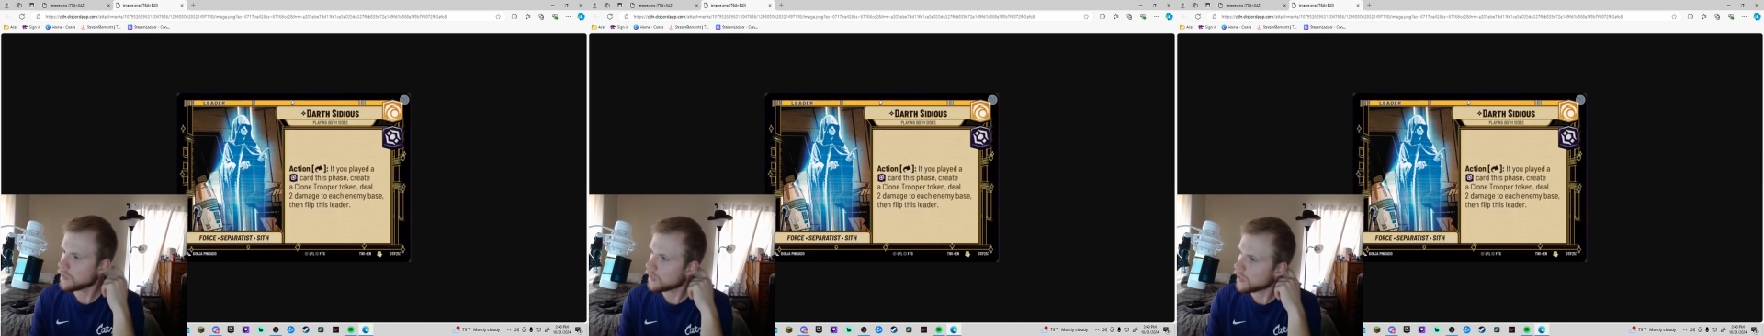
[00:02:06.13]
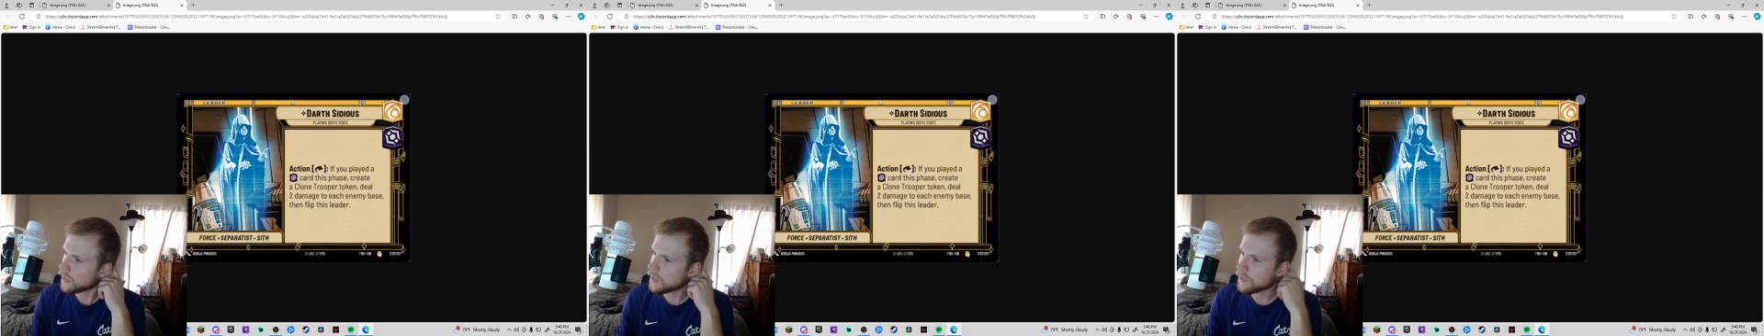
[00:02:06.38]

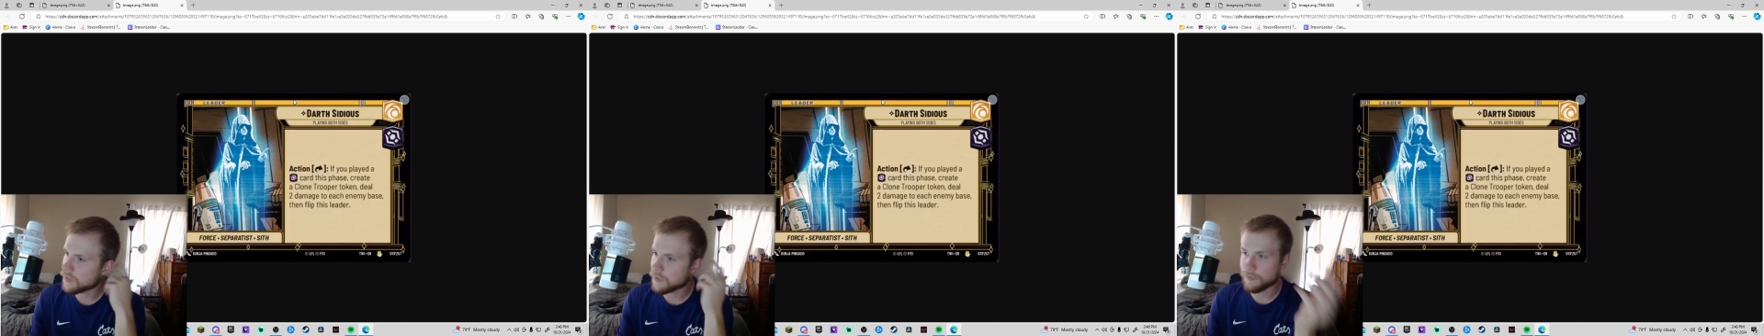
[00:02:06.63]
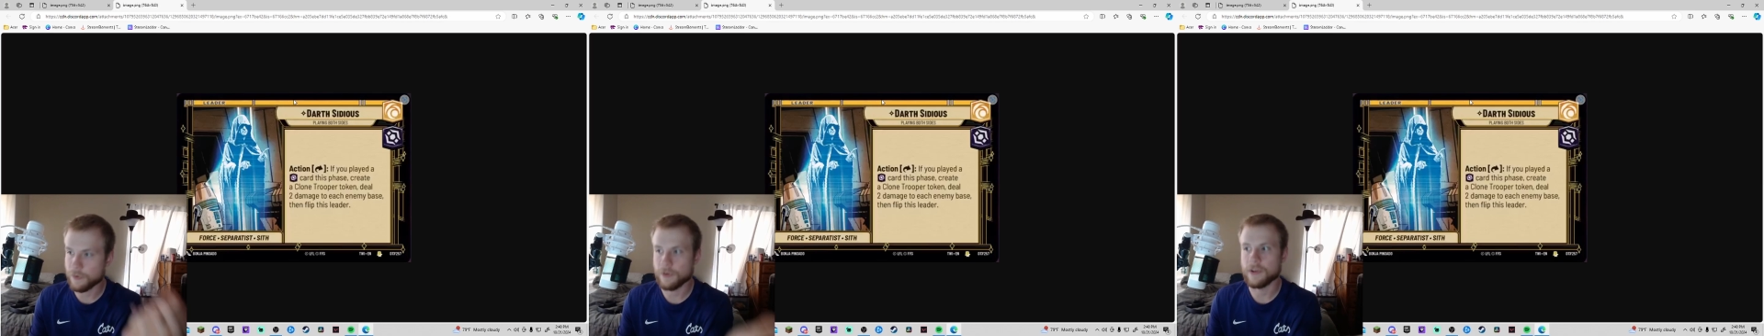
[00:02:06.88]
it is the
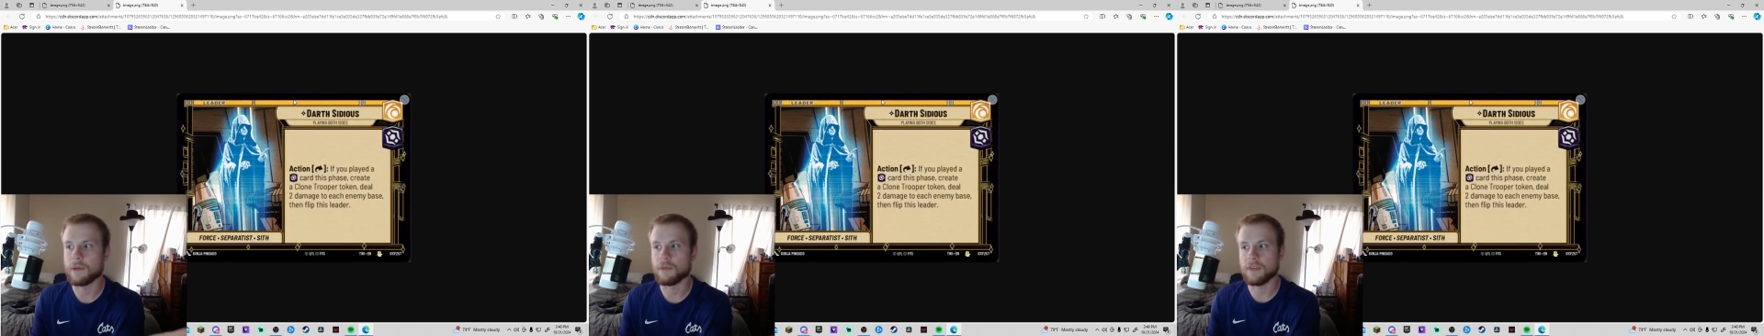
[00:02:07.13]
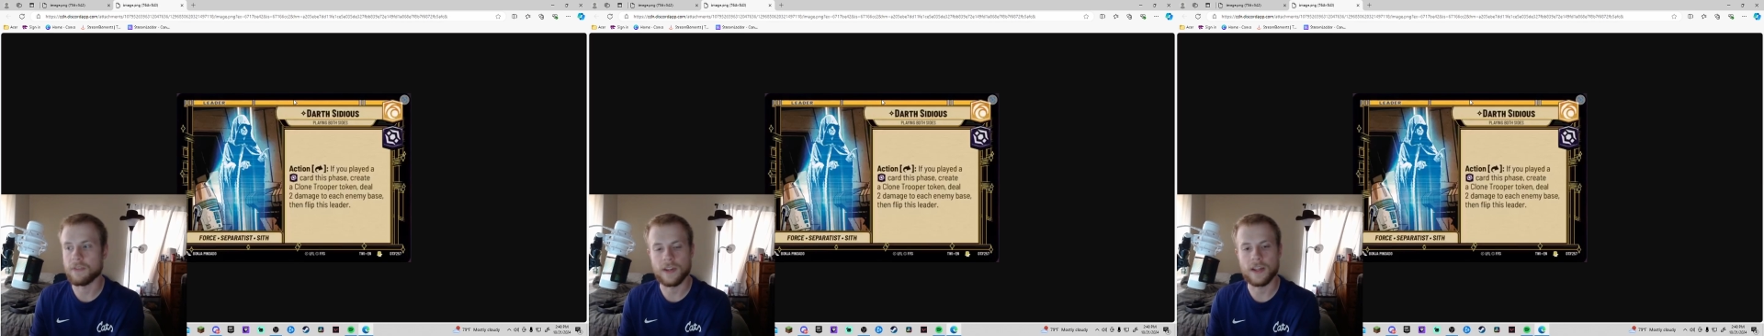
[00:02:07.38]
first time we've
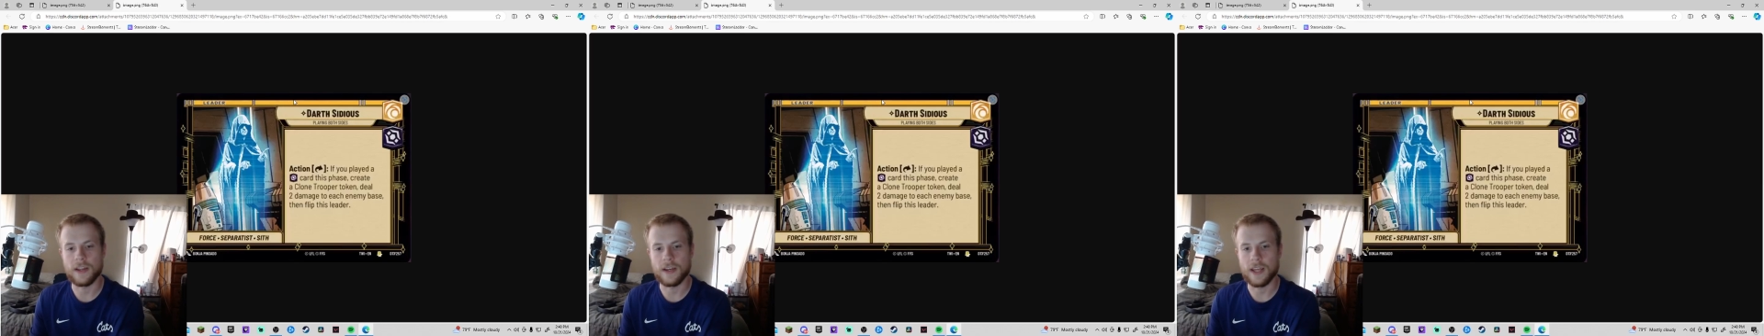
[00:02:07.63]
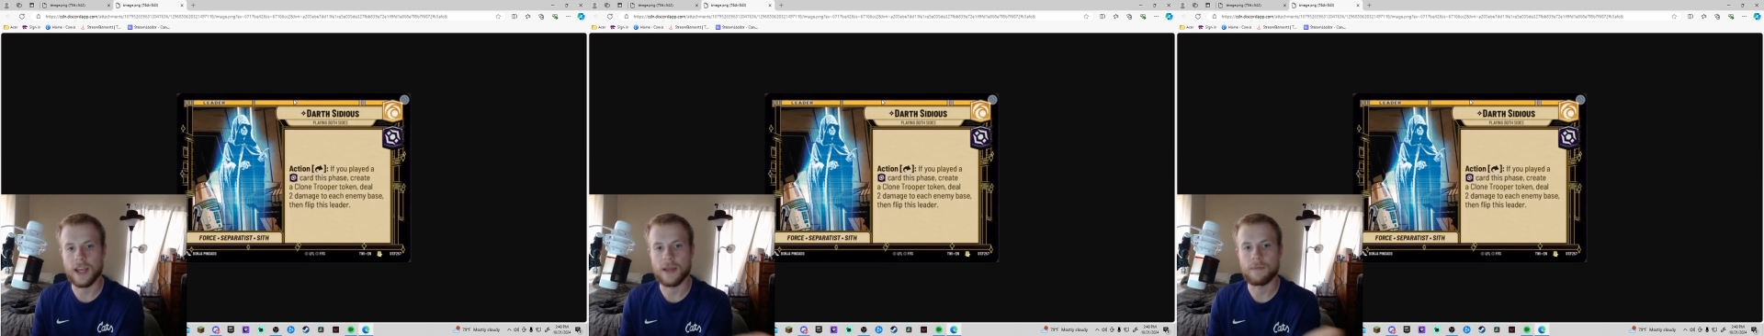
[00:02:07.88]
seen it in the
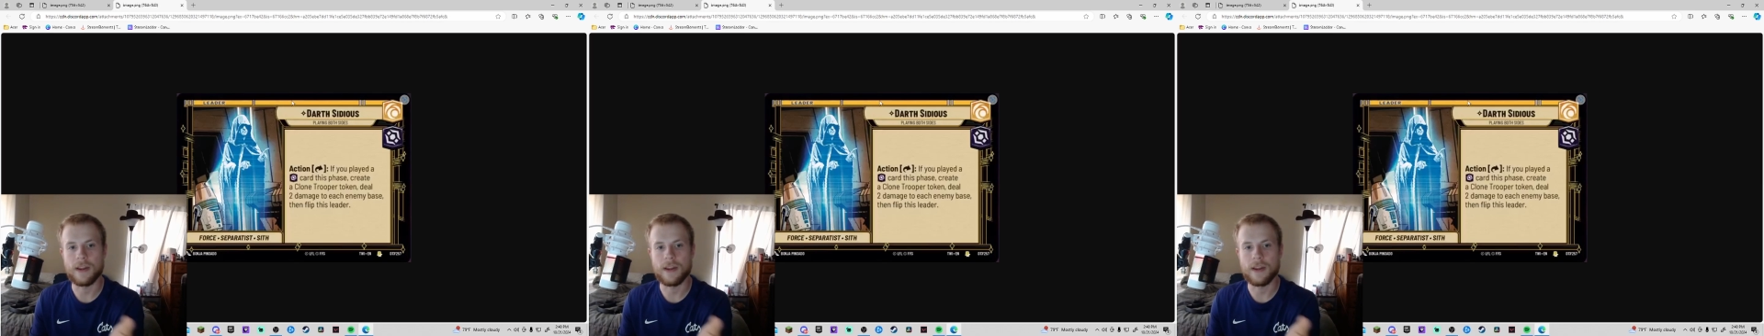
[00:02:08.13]
game,